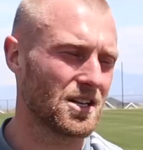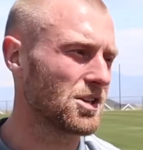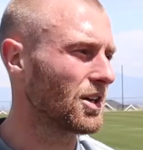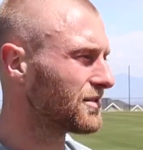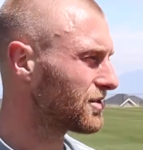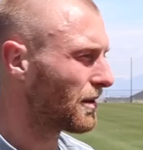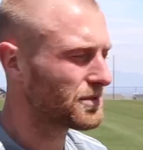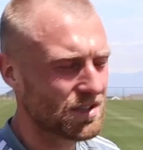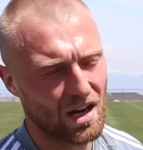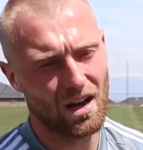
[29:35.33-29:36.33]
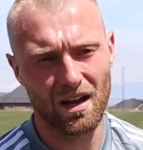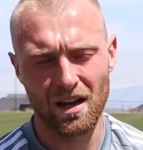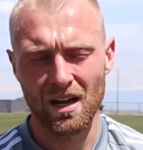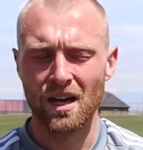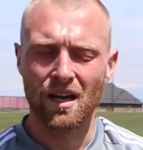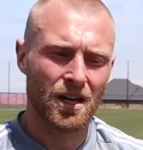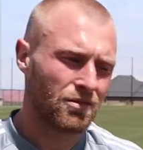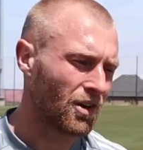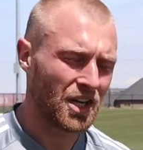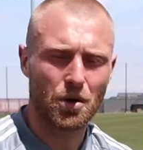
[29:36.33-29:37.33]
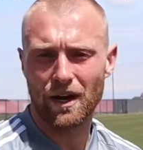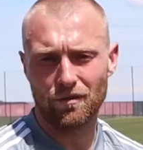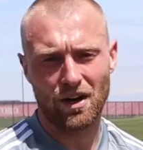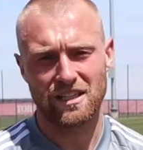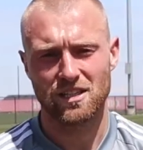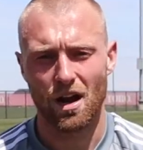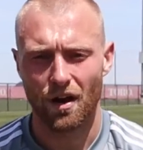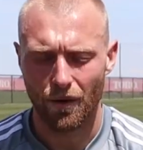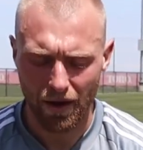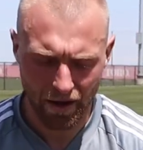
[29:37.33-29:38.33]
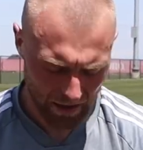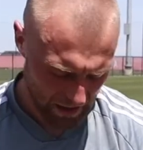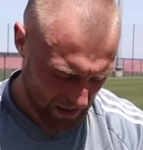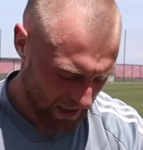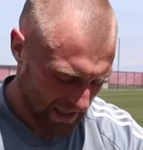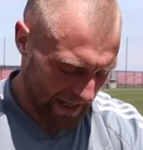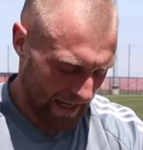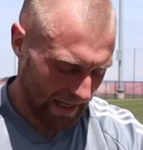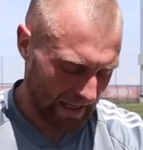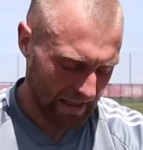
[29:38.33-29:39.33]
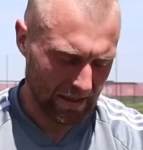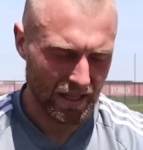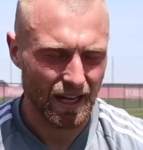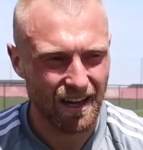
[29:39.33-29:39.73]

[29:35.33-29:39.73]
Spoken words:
There's lots of stop, start, running quick, running slow. And